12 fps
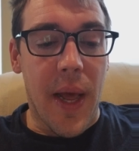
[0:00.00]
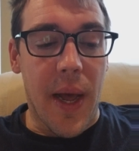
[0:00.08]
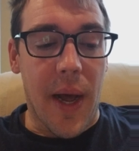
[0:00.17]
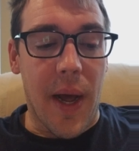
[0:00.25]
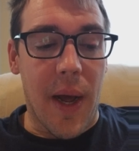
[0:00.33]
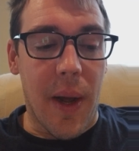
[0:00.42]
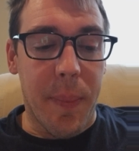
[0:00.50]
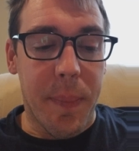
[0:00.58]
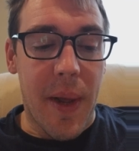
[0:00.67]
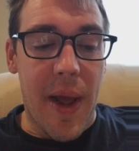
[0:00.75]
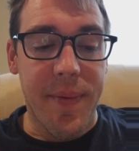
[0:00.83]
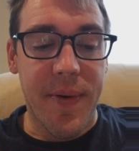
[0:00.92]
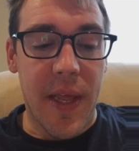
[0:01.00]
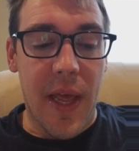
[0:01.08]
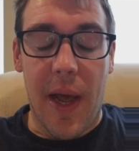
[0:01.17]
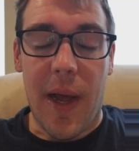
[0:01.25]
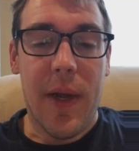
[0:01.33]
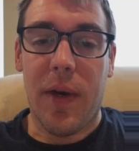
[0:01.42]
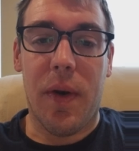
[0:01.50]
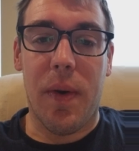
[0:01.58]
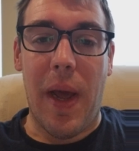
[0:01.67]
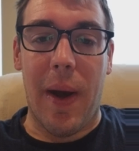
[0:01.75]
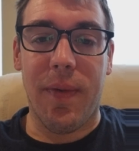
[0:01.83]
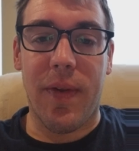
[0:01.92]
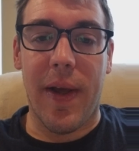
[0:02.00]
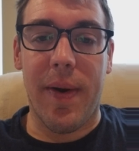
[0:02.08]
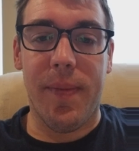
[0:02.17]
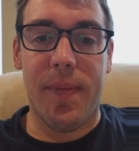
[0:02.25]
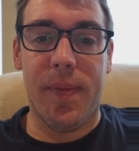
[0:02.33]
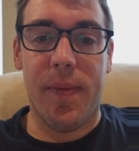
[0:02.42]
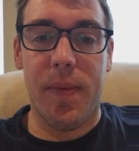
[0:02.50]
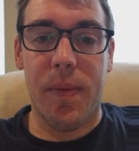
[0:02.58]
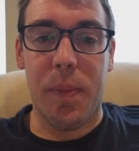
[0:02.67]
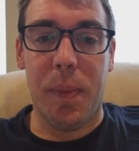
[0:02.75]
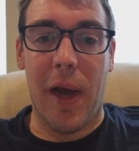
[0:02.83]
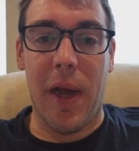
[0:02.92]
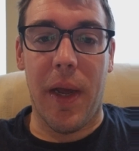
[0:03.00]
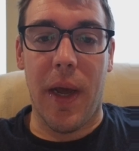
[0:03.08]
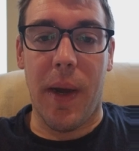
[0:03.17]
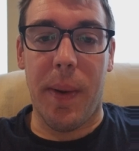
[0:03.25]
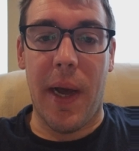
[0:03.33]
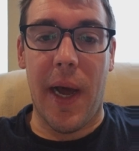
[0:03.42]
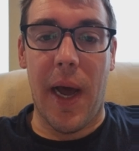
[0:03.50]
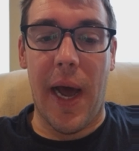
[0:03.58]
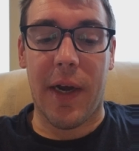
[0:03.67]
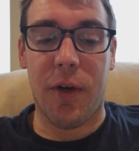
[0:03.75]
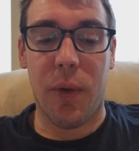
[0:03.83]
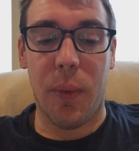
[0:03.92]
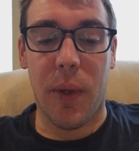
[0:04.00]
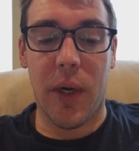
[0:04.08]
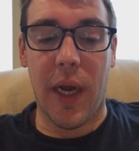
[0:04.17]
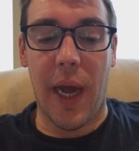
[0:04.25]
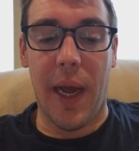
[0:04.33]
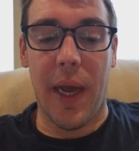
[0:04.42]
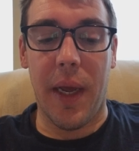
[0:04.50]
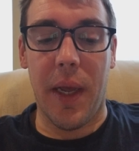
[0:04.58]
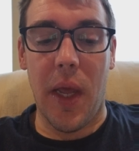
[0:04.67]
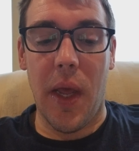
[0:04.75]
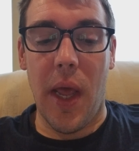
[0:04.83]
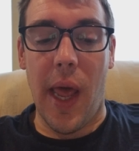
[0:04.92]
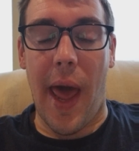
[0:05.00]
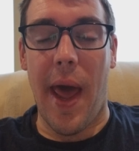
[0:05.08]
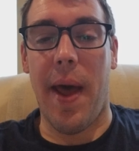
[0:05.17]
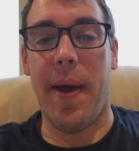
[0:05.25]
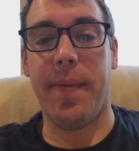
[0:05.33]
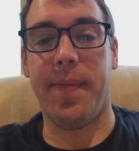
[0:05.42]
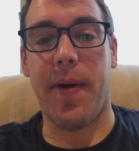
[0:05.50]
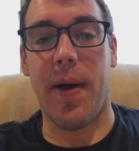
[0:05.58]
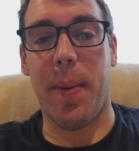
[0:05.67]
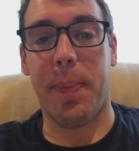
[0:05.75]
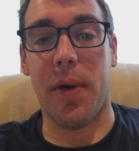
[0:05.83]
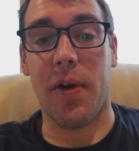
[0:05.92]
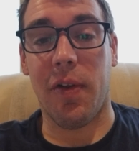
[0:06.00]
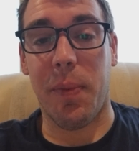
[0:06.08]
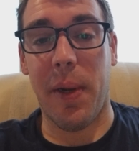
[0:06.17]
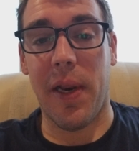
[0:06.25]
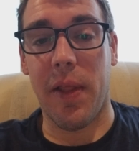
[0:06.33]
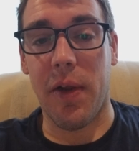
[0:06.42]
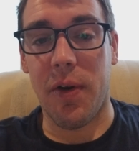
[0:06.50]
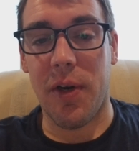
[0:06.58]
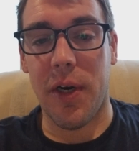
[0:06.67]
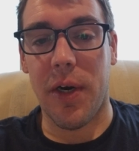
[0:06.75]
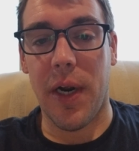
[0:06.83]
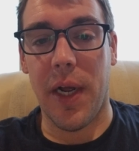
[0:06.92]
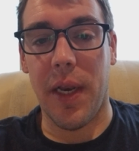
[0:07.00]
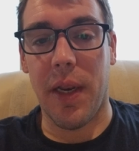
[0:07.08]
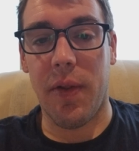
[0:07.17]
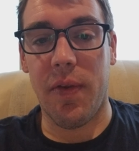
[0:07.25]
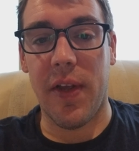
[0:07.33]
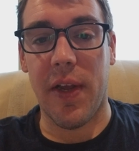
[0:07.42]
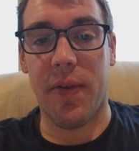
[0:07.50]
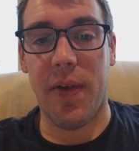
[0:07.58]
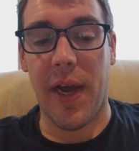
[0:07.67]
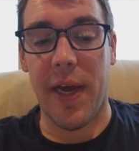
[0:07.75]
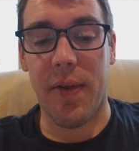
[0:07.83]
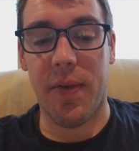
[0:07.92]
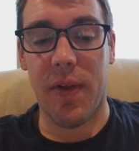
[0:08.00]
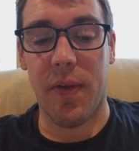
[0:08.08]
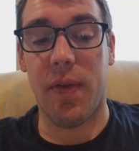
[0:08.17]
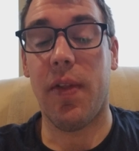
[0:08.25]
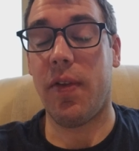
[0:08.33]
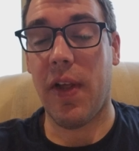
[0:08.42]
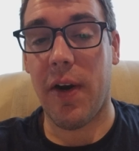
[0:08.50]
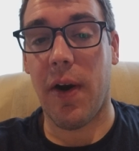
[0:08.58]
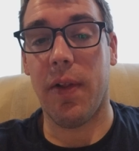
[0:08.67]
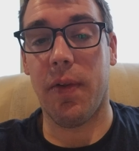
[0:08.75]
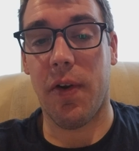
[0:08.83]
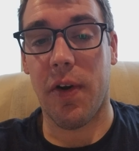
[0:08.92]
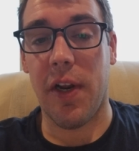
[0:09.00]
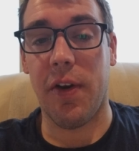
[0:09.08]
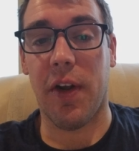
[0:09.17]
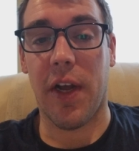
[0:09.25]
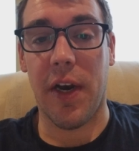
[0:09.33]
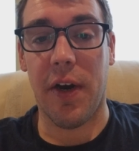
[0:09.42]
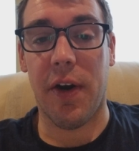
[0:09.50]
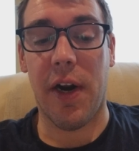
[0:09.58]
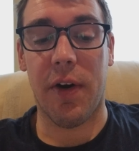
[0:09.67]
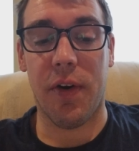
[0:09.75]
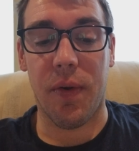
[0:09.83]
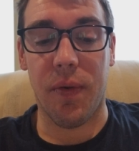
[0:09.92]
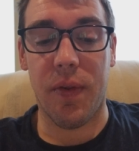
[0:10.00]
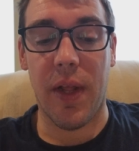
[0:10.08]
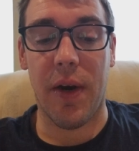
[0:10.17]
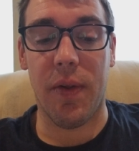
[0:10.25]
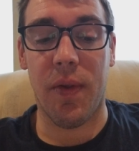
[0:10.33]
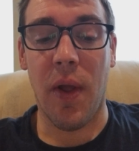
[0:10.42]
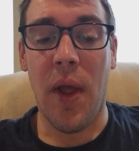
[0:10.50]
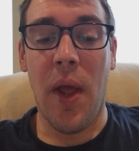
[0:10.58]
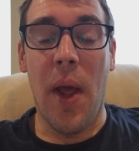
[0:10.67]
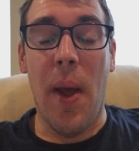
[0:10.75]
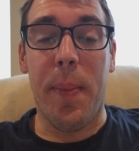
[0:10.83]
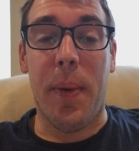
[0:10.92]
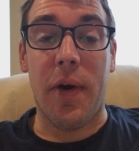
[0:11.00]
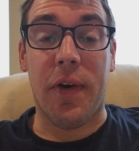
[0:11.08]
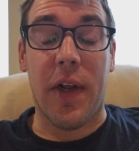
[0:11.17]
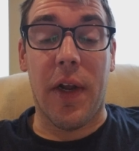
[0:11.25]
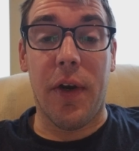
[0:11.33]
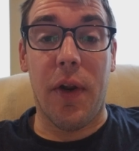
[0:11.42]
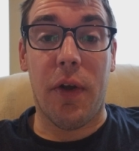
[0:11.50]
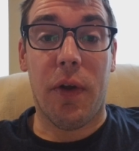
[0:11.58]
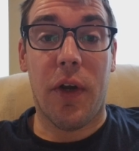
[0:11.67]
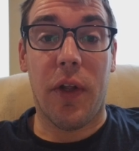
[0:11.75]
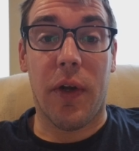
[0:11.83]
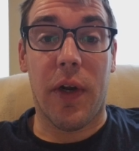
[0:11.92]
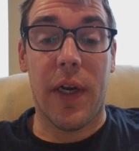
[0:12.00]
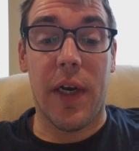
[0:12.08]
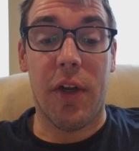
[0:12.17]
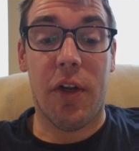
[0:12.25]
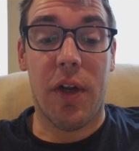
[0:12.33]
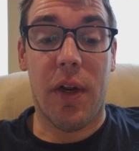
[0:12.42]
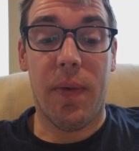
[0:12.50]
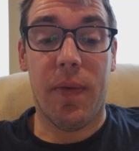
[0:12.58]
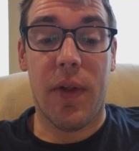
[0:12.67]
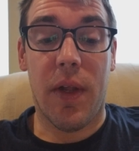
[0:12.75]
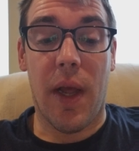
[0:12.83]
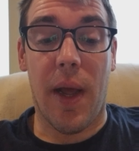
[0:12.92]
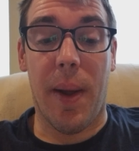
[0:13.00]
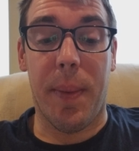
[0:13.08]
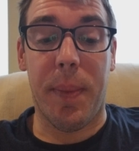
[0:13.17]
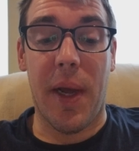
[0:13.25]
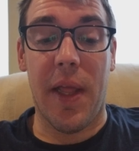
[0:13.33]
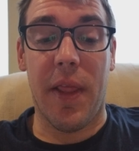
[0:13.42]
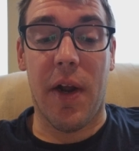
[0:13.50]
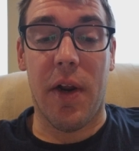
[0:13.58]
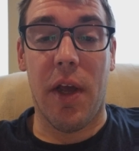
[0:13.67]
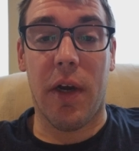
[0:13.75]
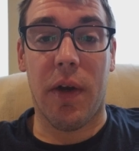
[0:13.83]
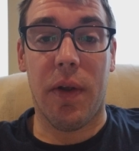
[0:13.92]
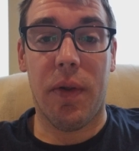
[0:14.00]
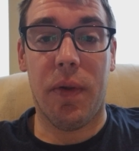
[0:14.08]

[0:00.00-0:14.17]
Every Outside of my actual work, I have participated this year in CSIS's, the Center on Strategic and International Studies, project on nuclear initiatives and their Young